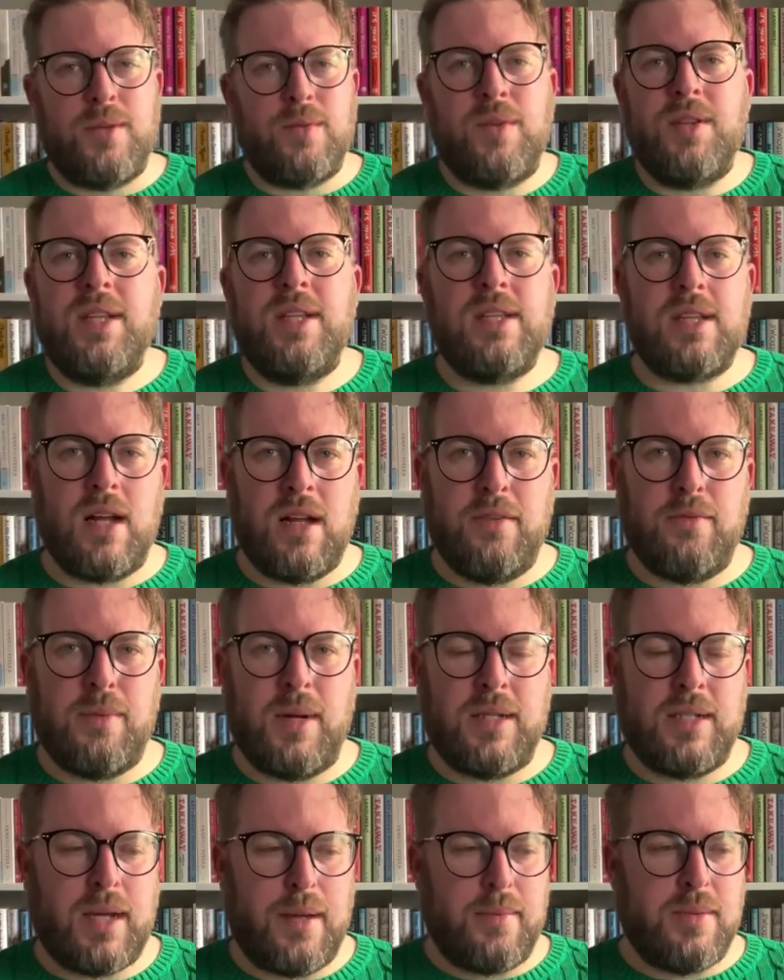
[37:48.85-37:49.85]
One of the things that I love
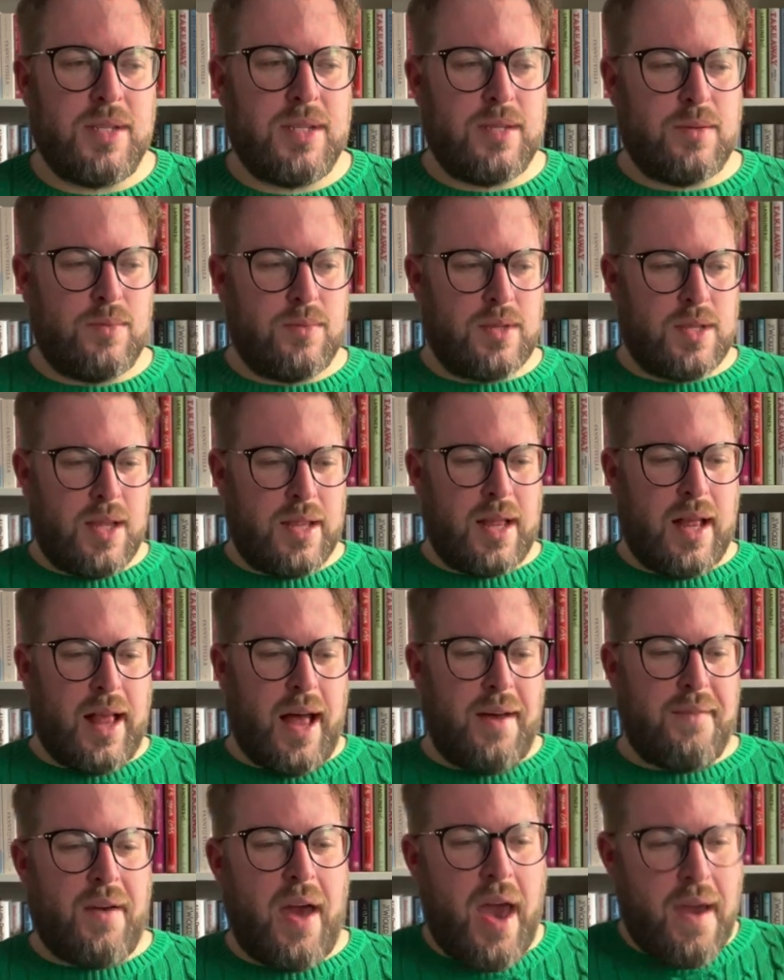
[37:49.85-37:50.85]
about debuts is that they'll
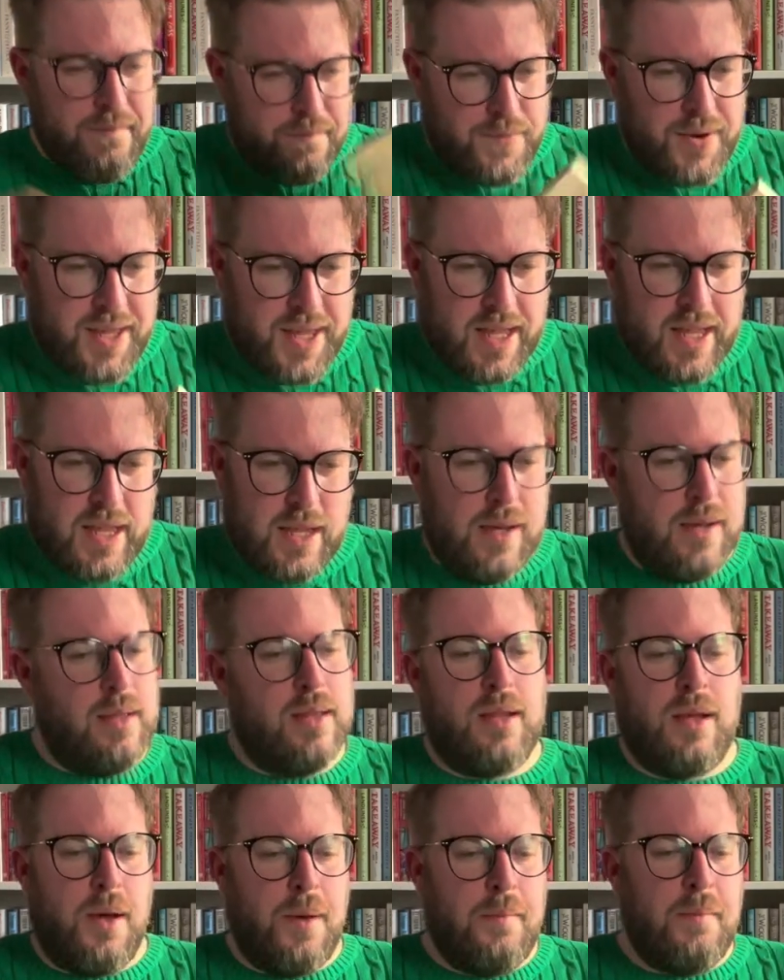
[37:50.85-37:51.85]
have everything in
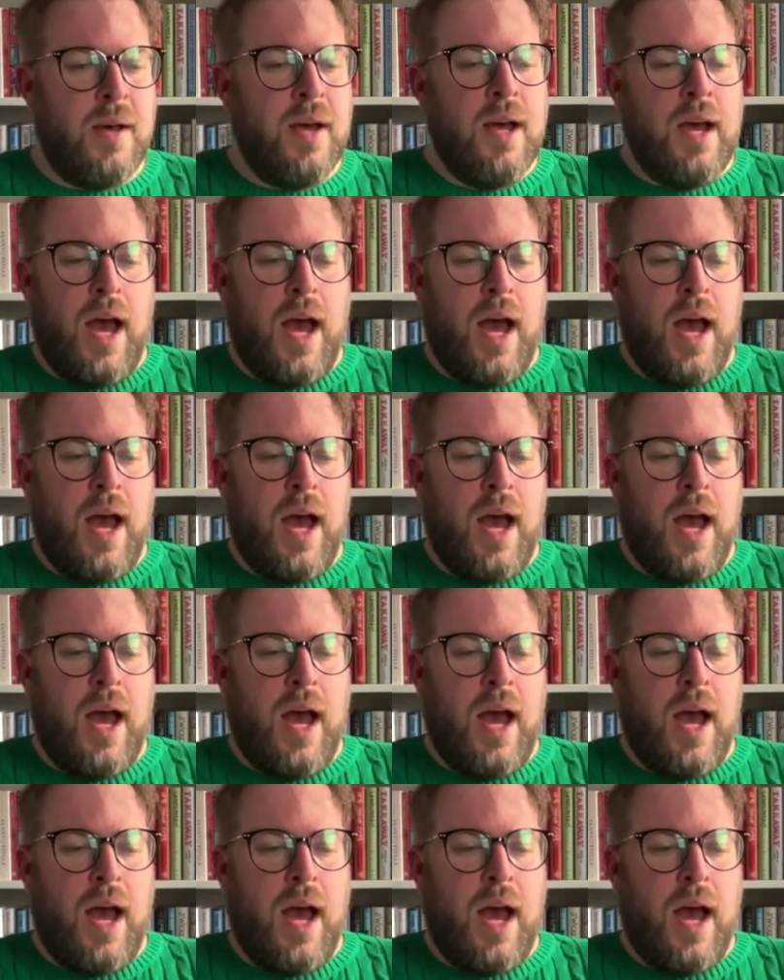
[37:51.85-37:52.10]
them,